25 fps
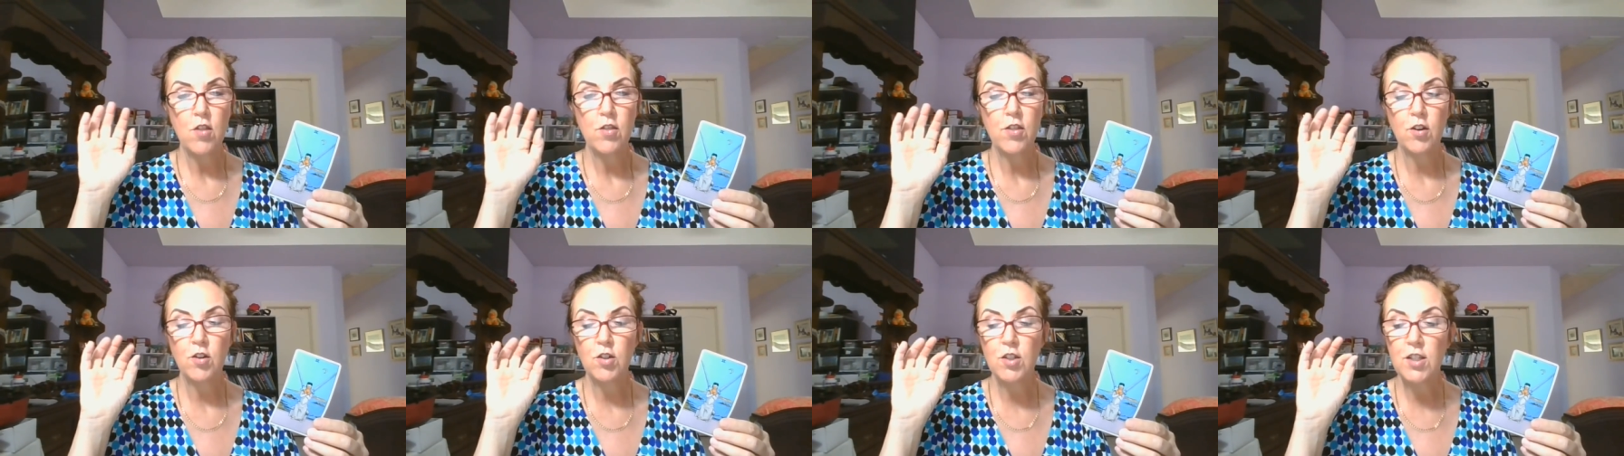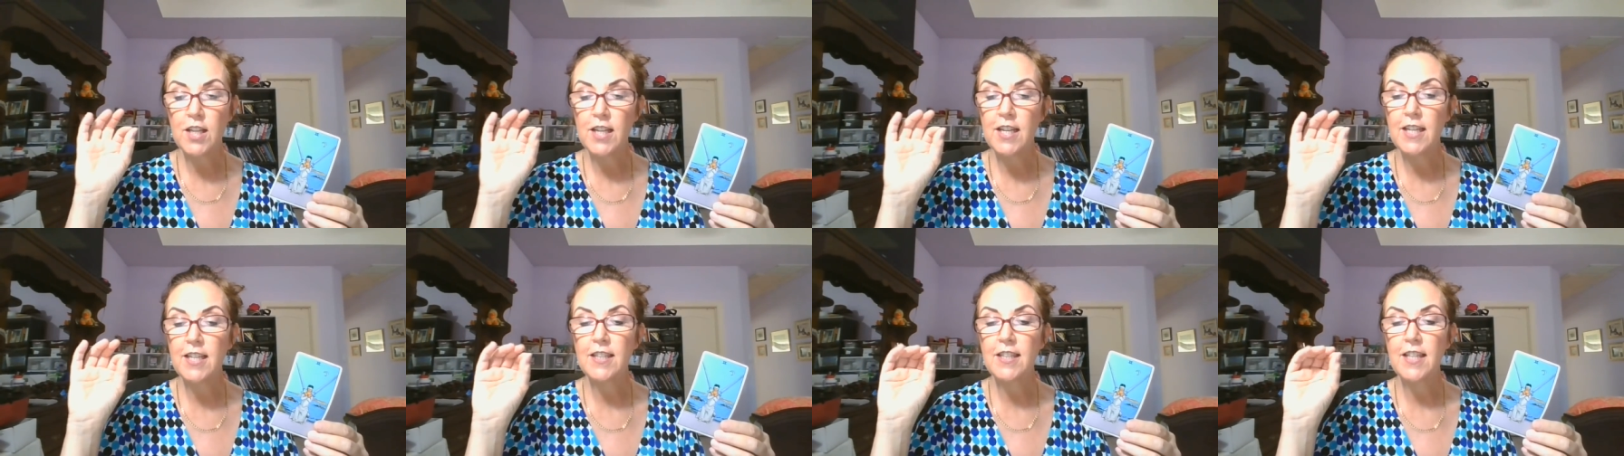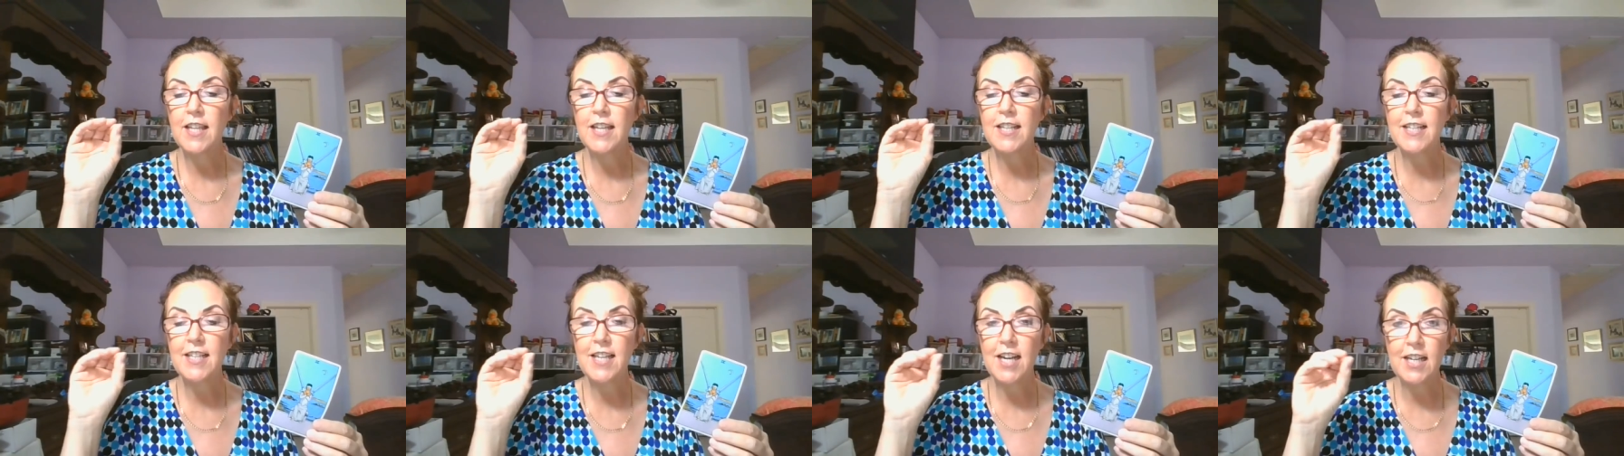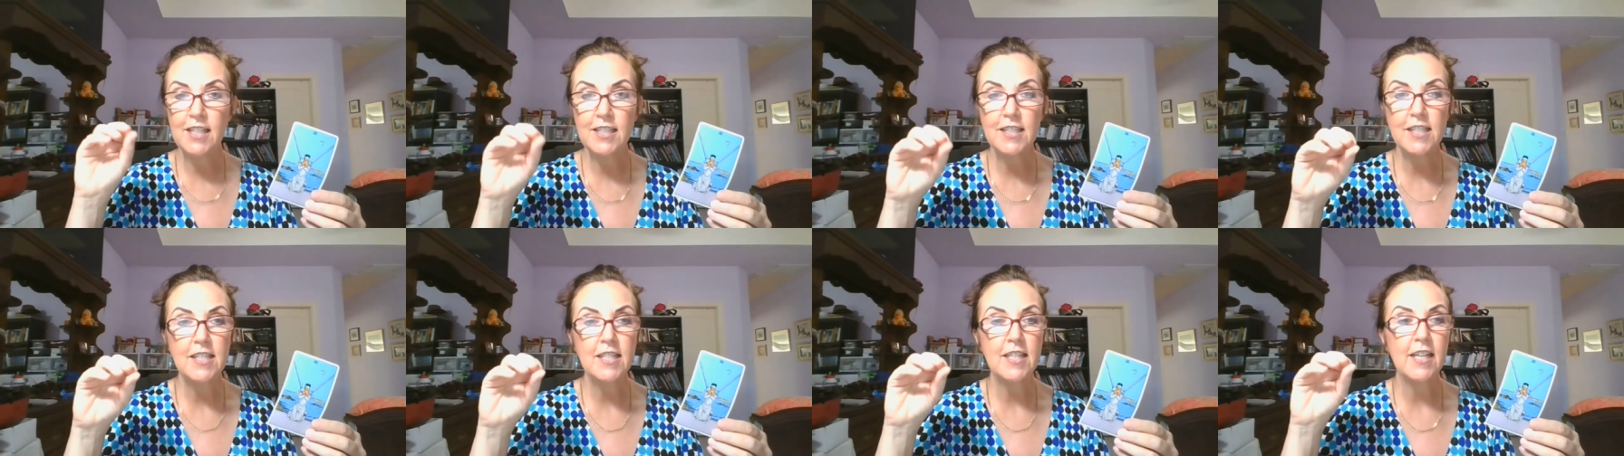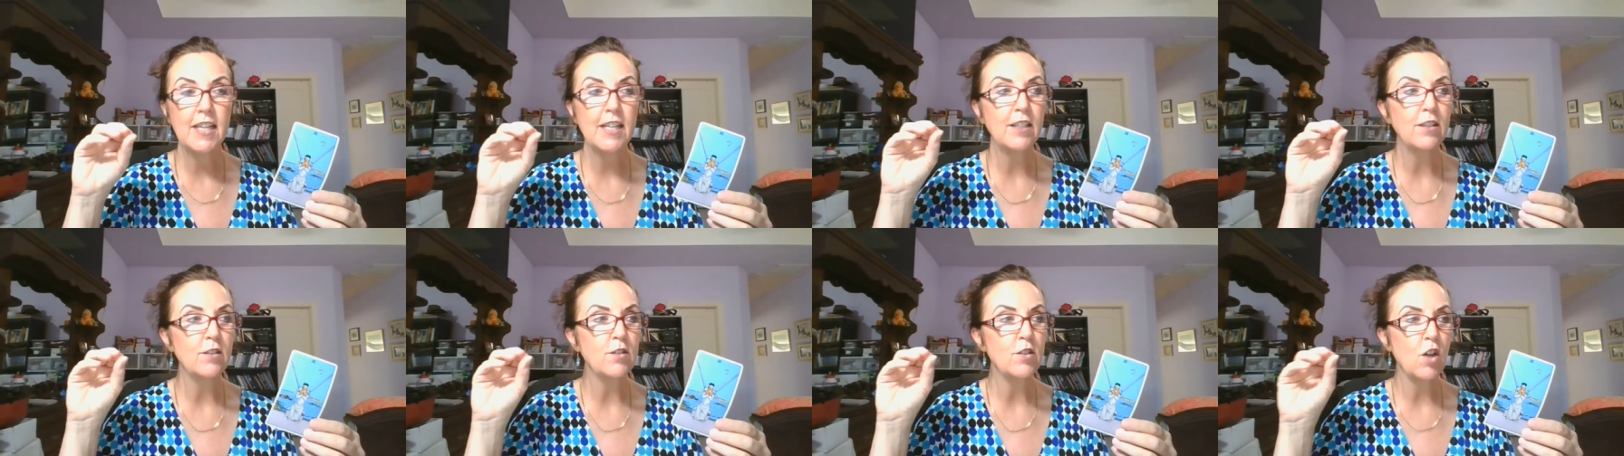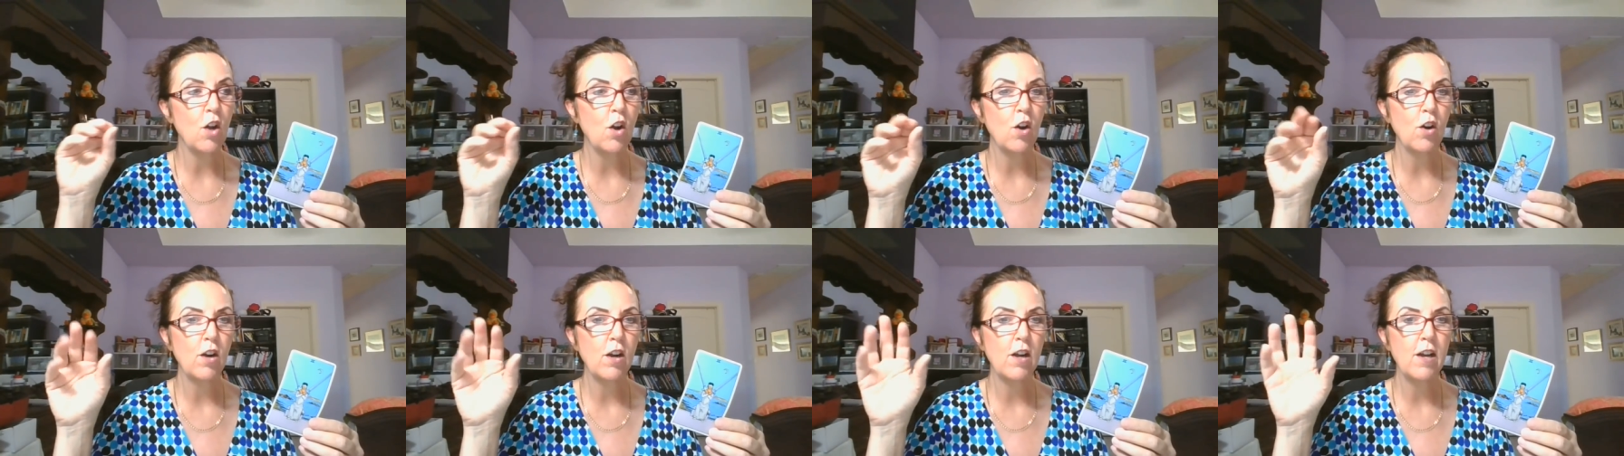they're saying that gun sales
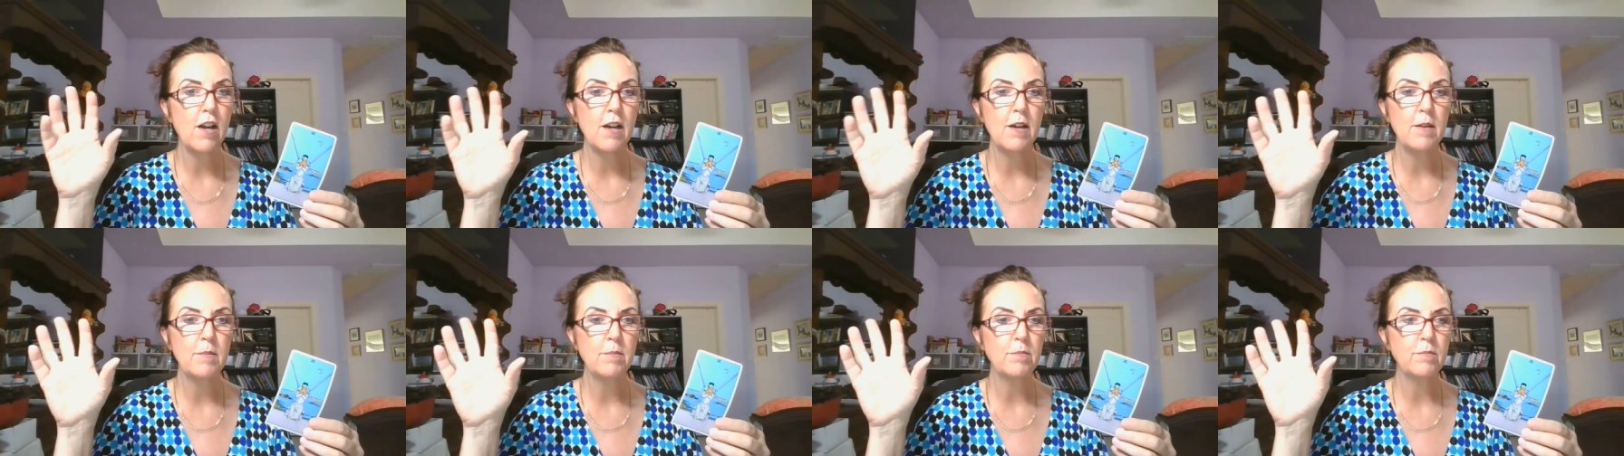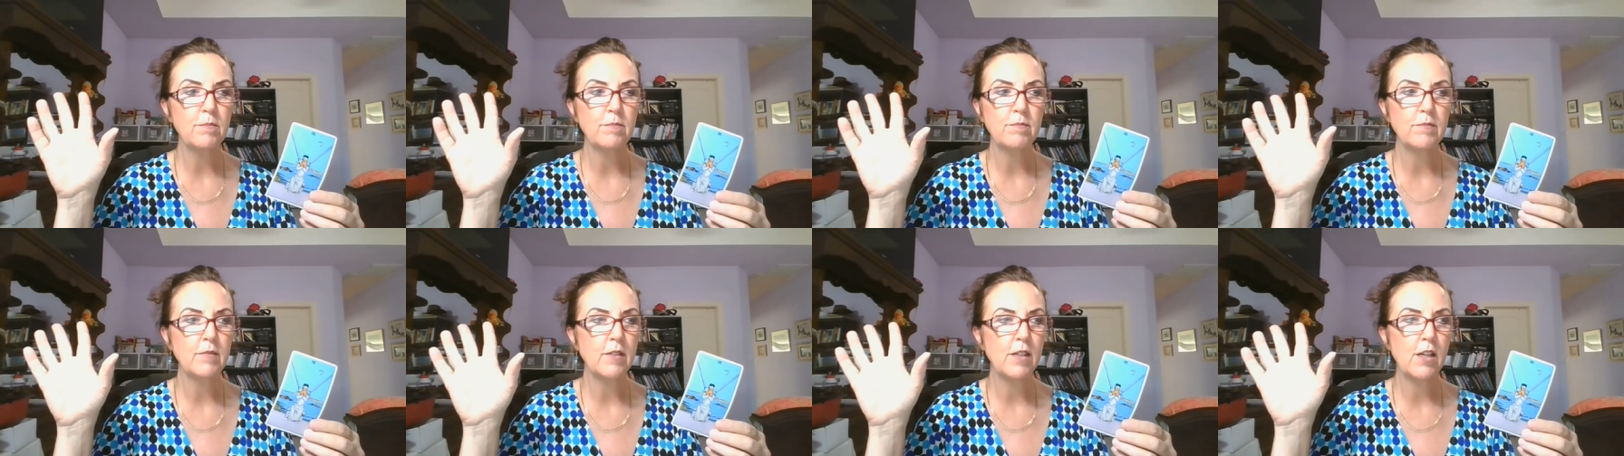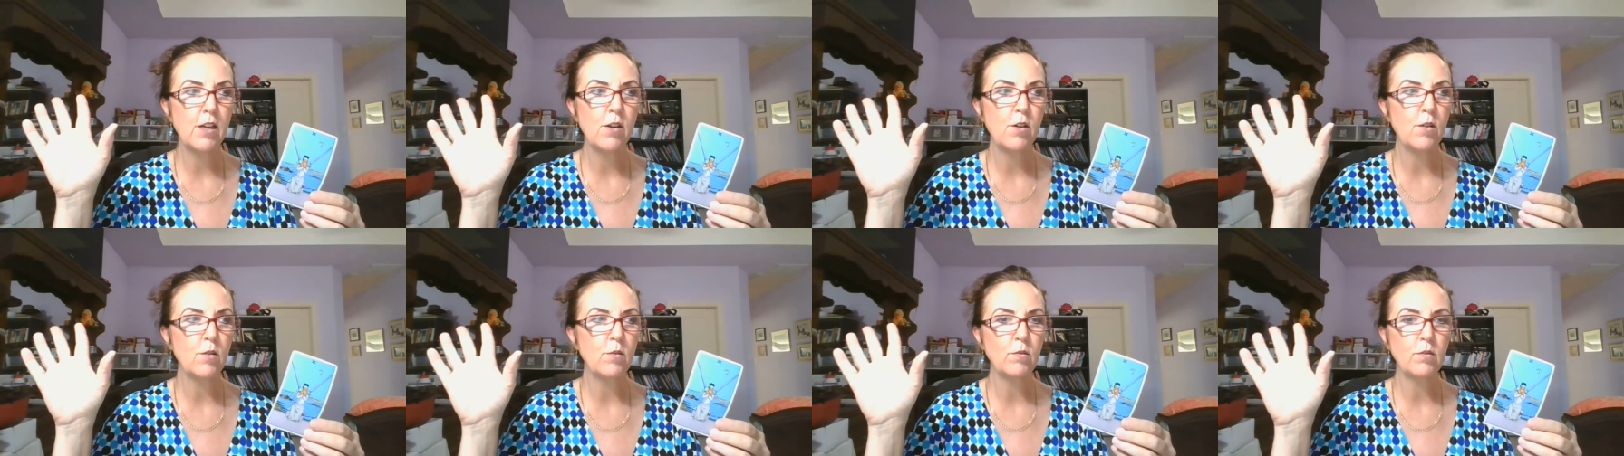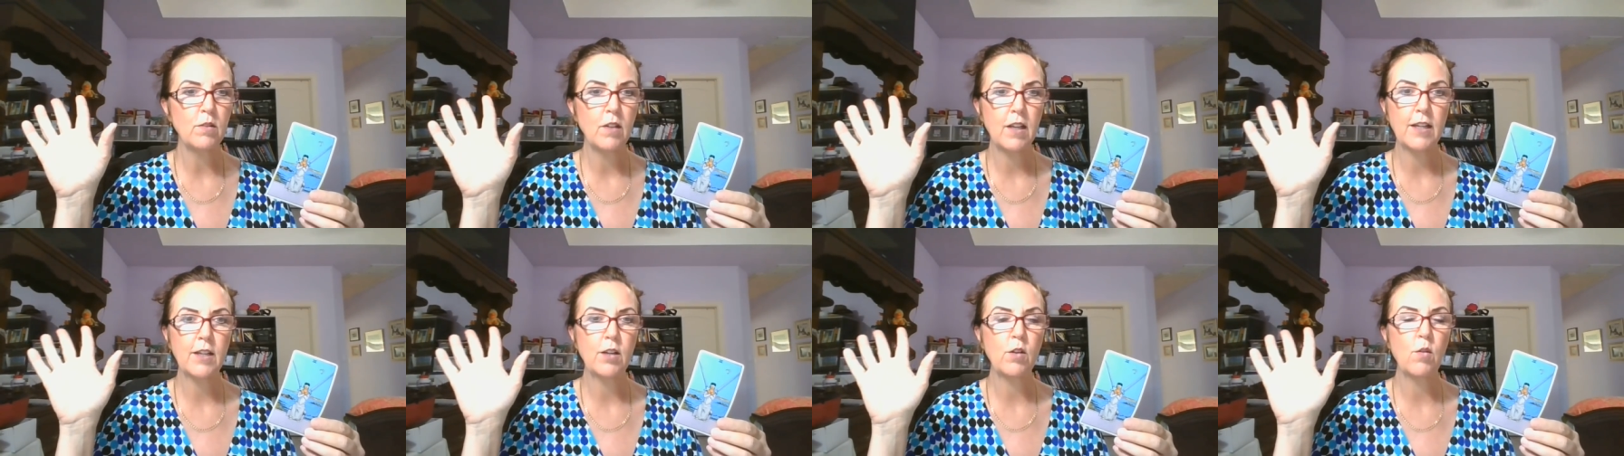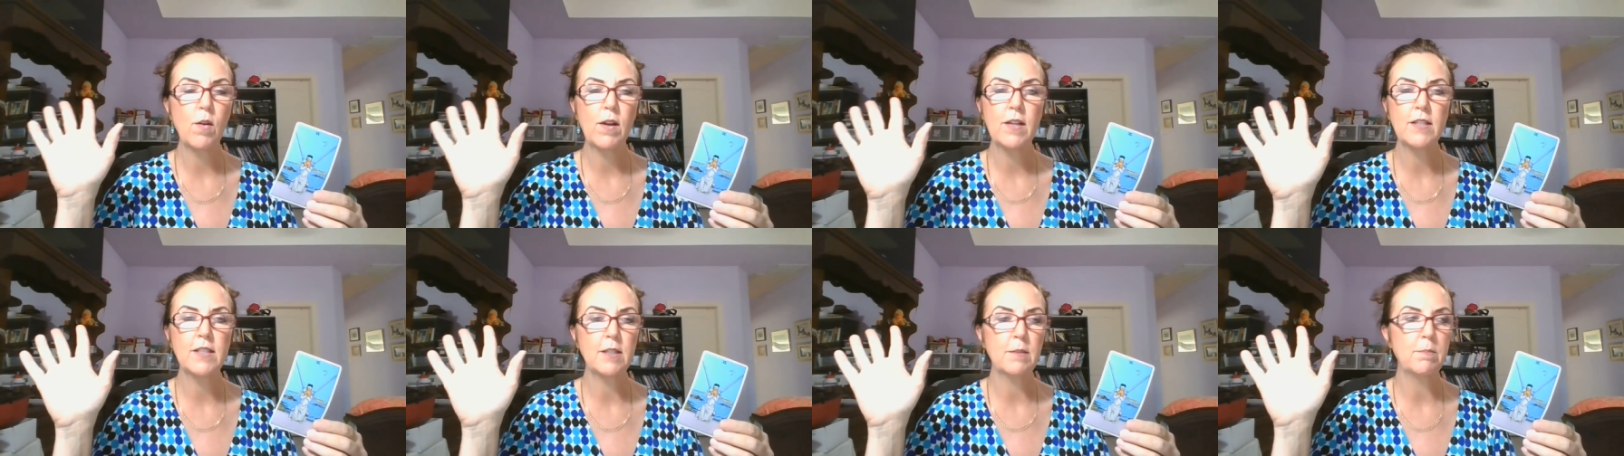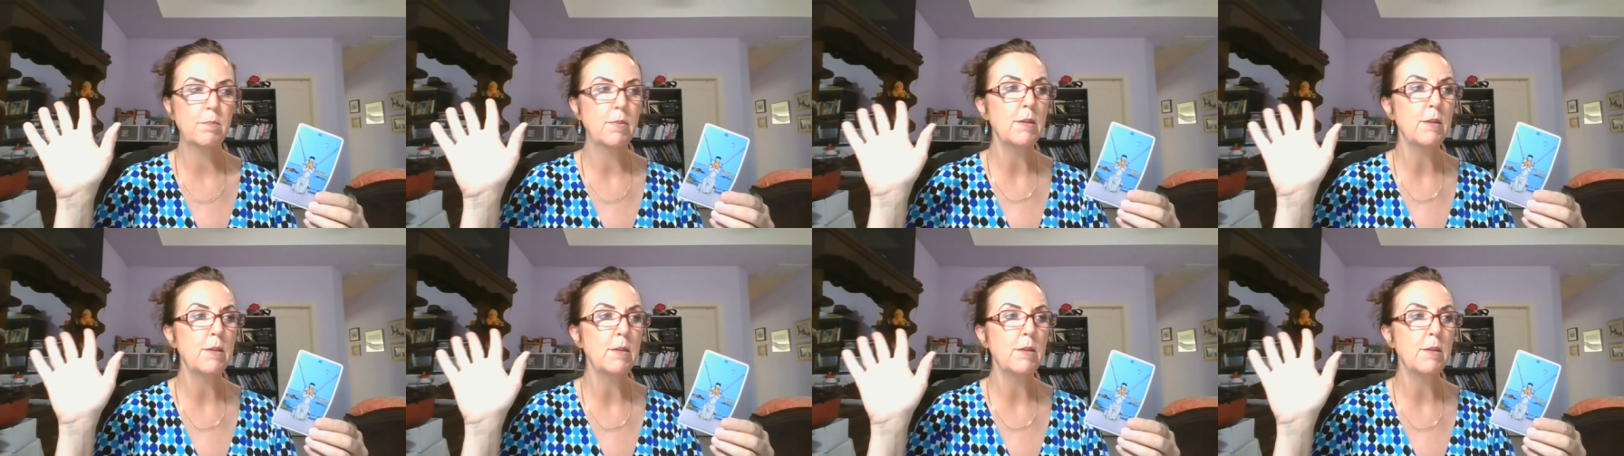are up, you know, like crazy.